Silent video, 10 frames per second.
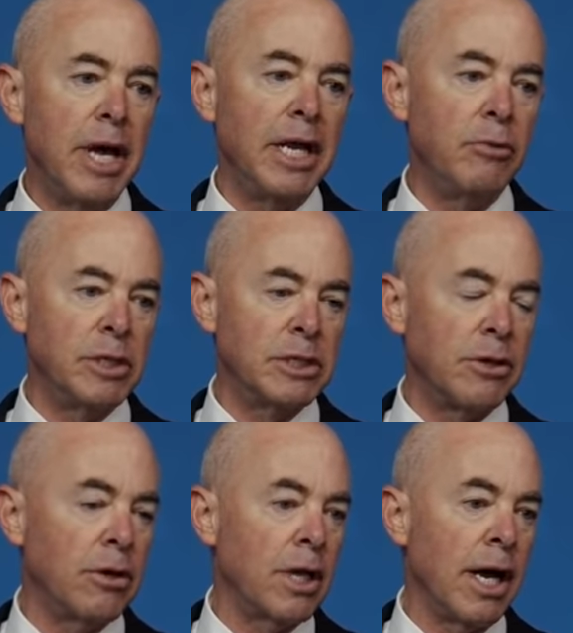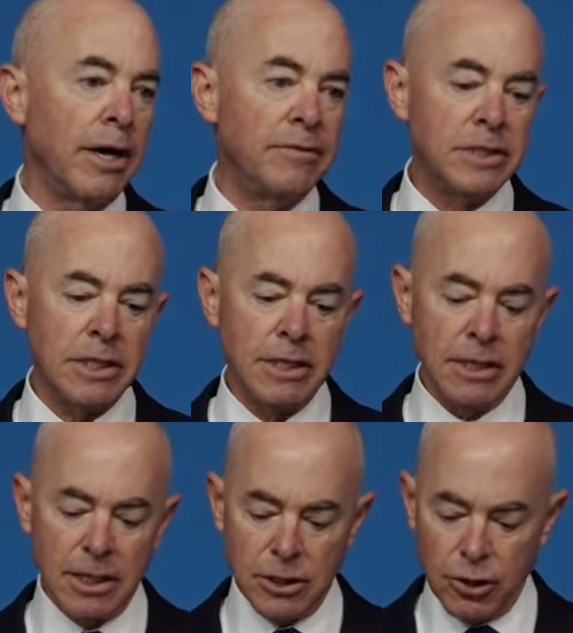Many risk their lives
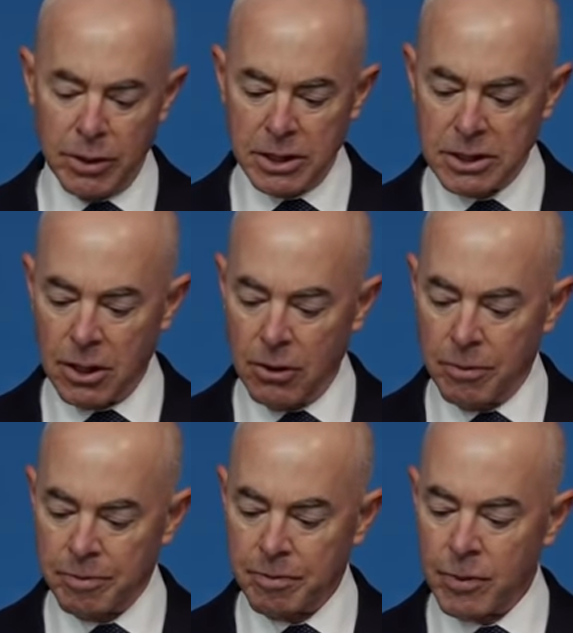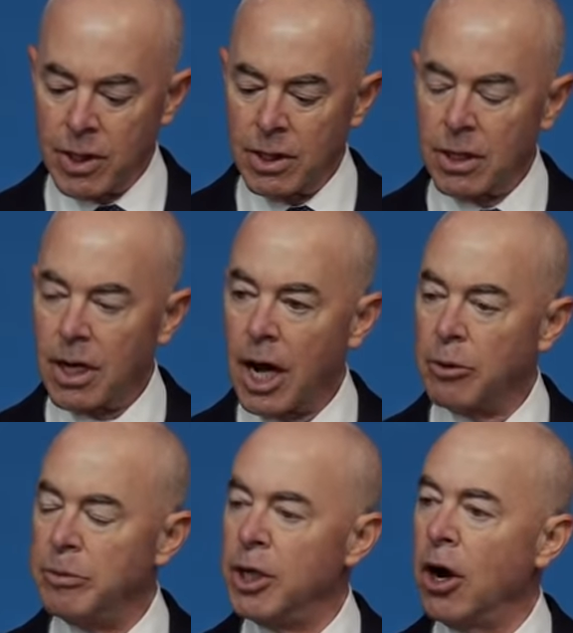in doing so.
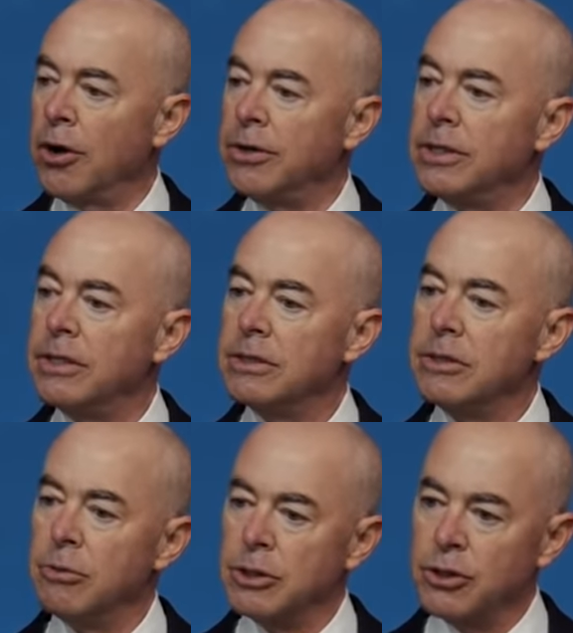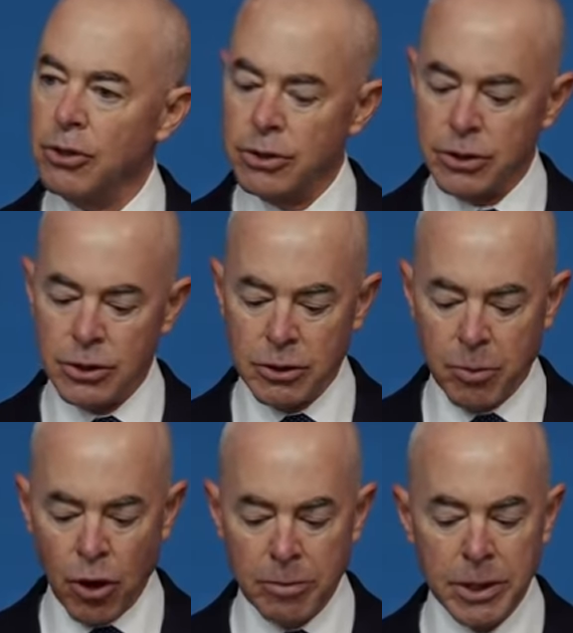I would be honored to return to the
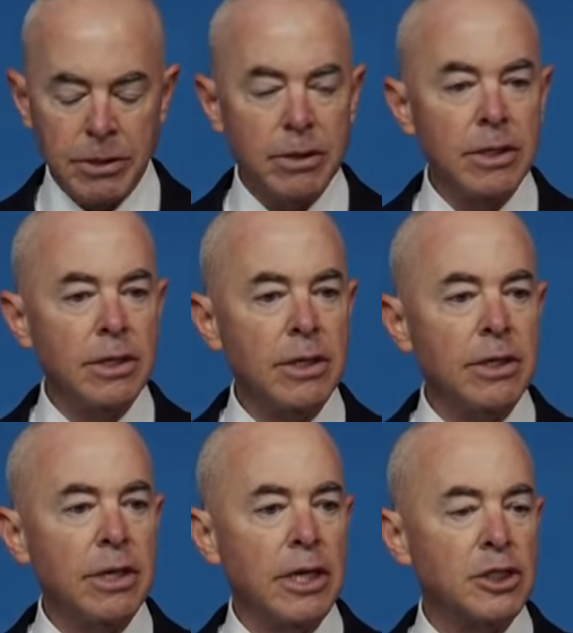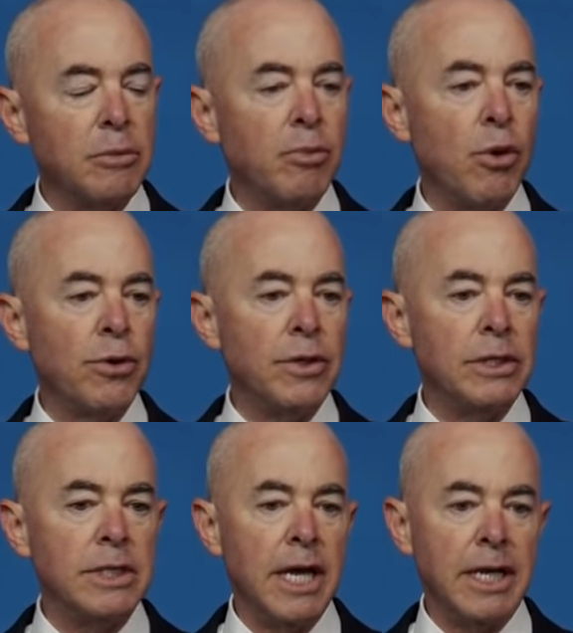department and support
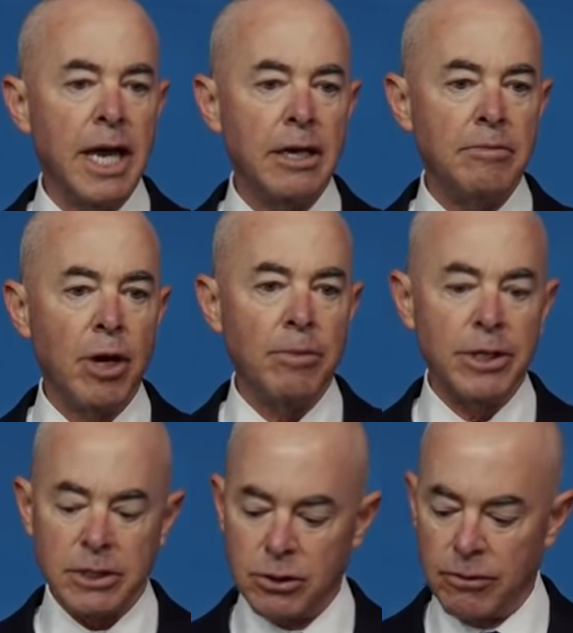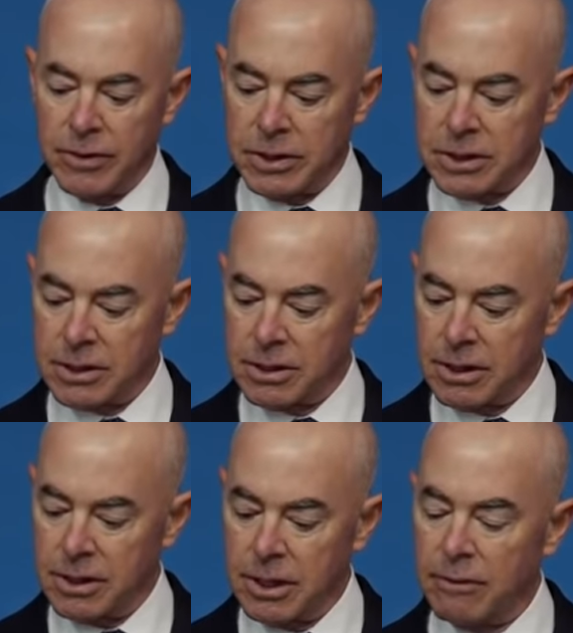these dedicated public servants
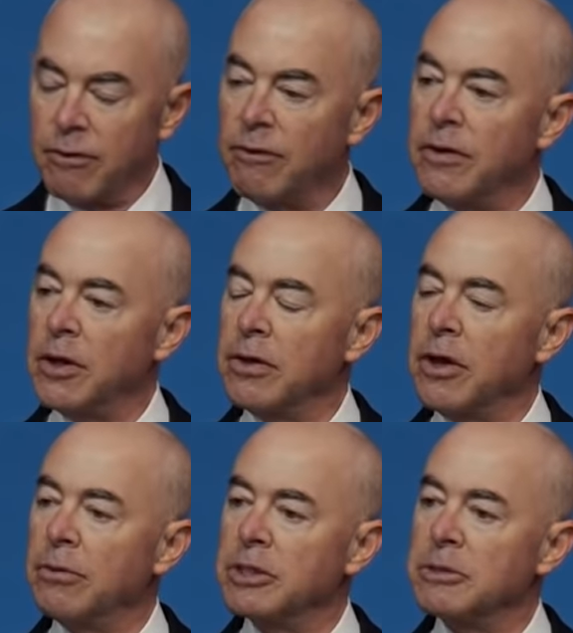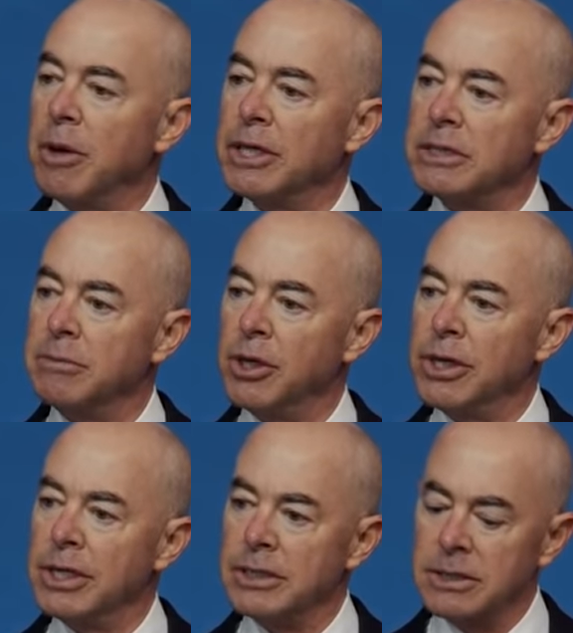in fulfilling their
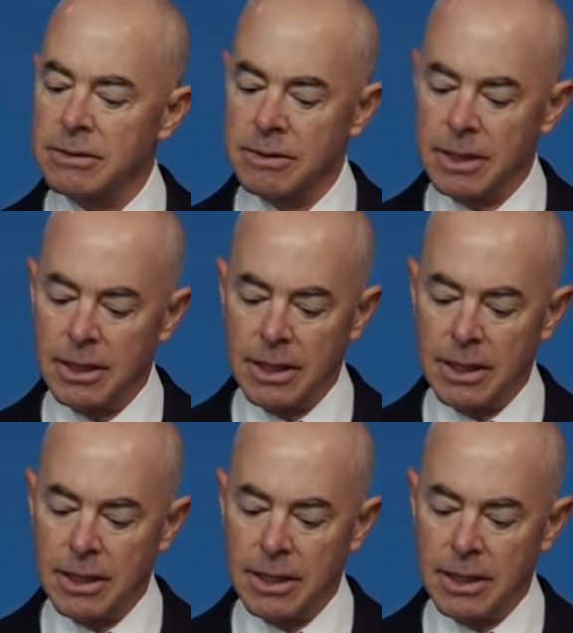responsibilities